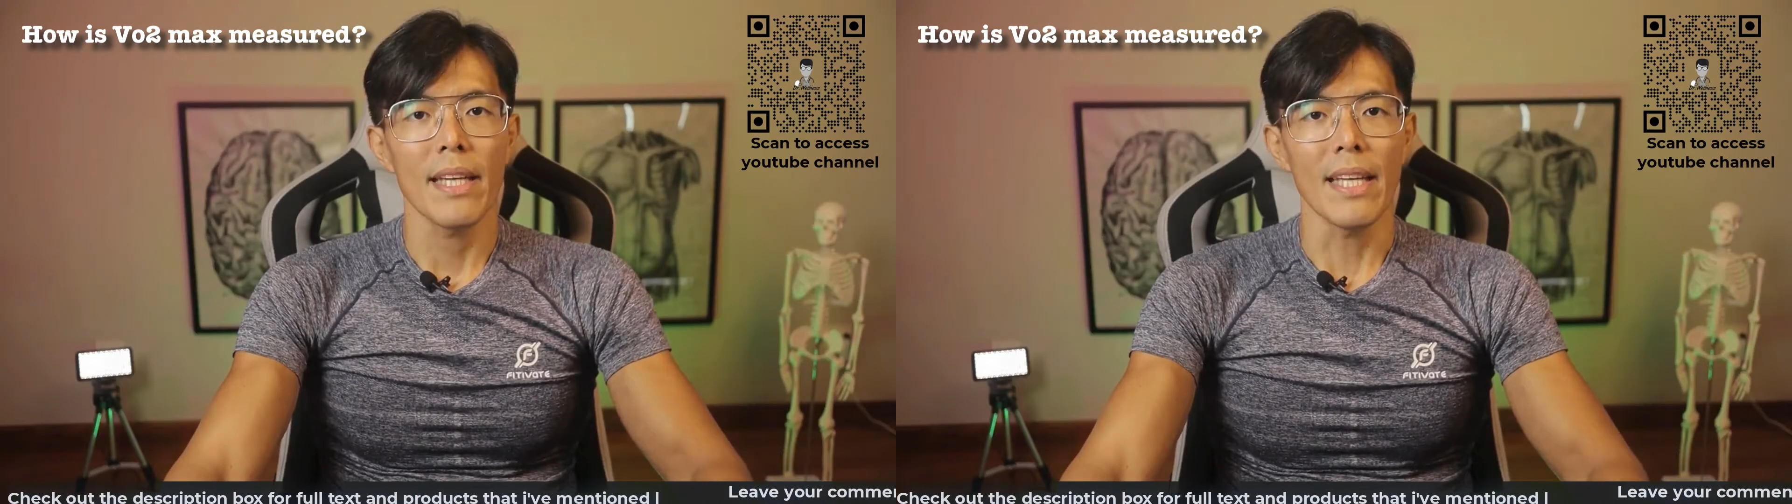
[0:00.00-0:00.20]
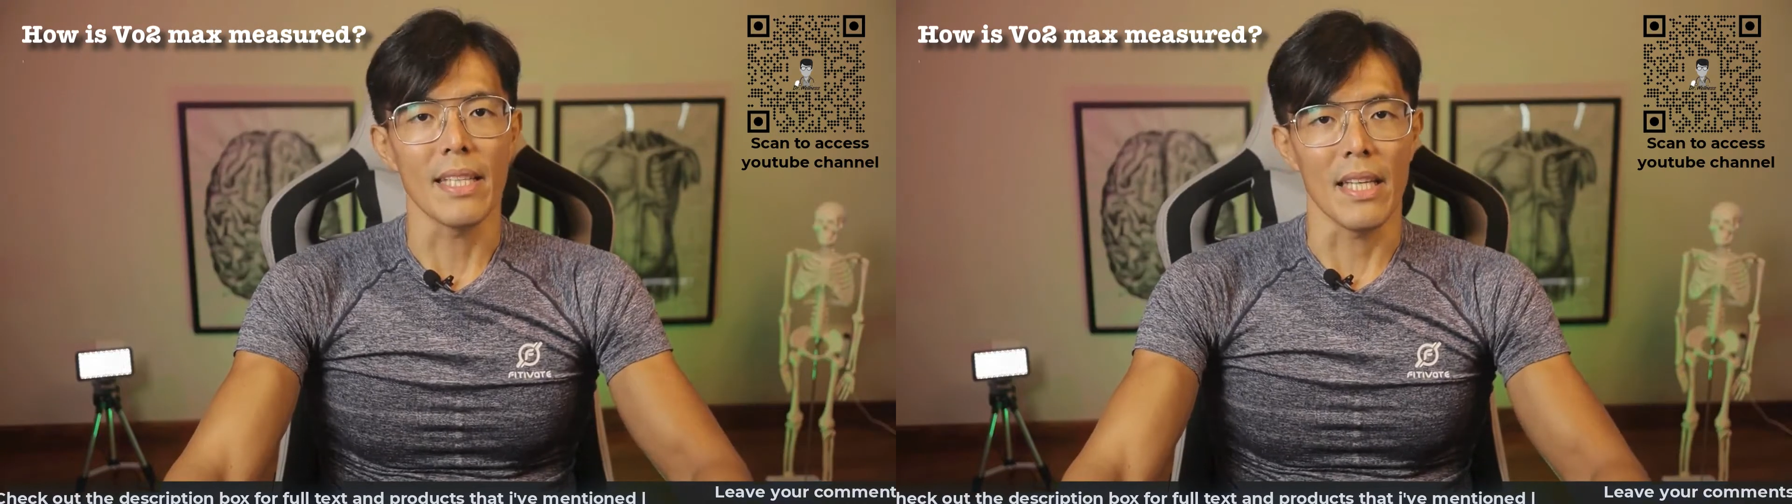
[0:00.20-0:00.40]

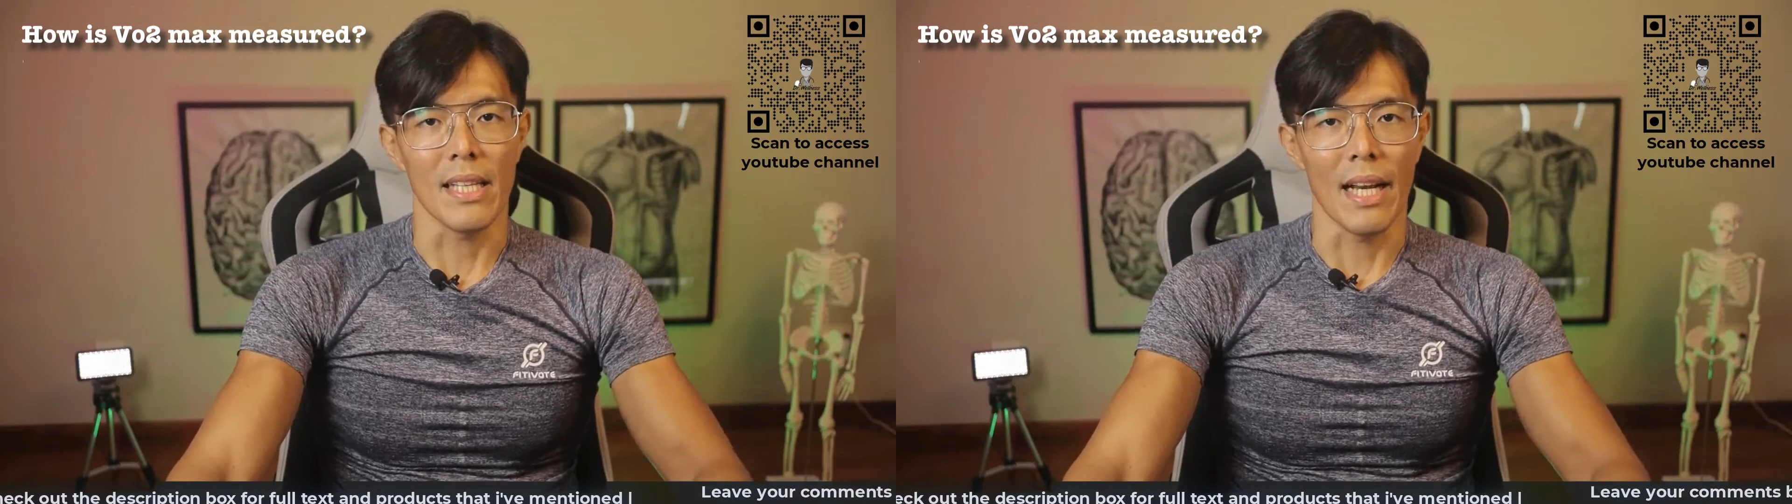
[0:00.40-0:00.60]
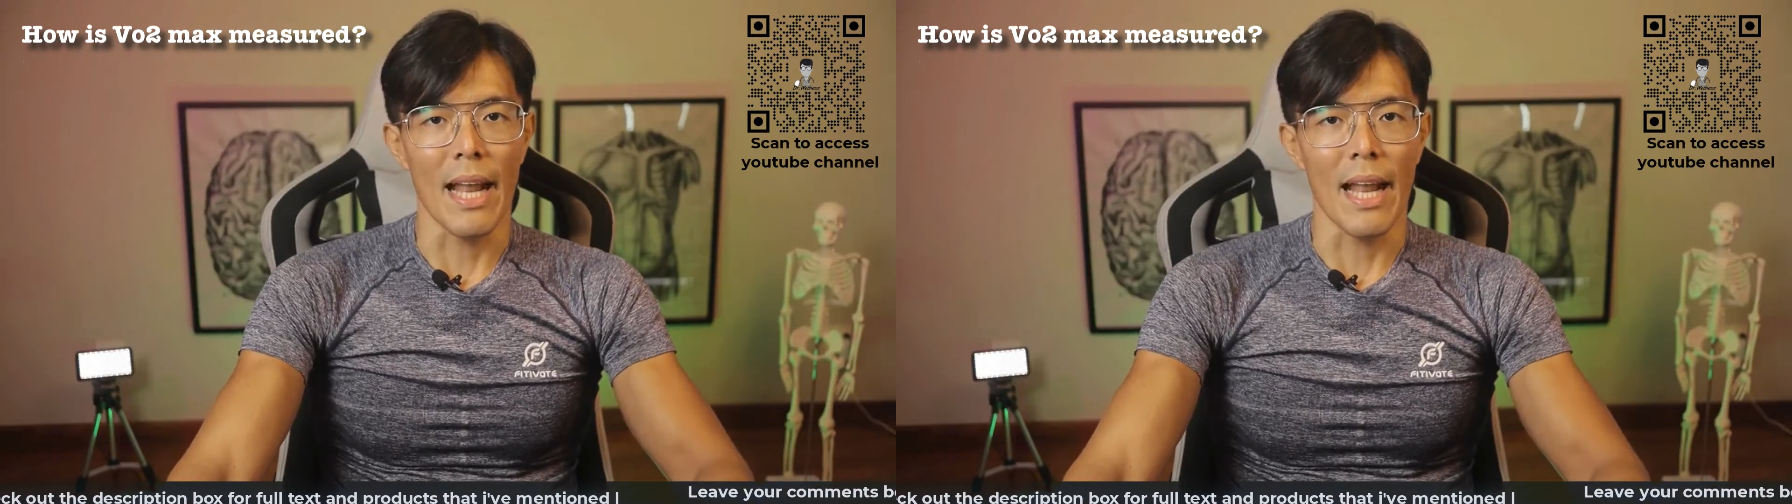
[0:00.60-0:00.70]
is in a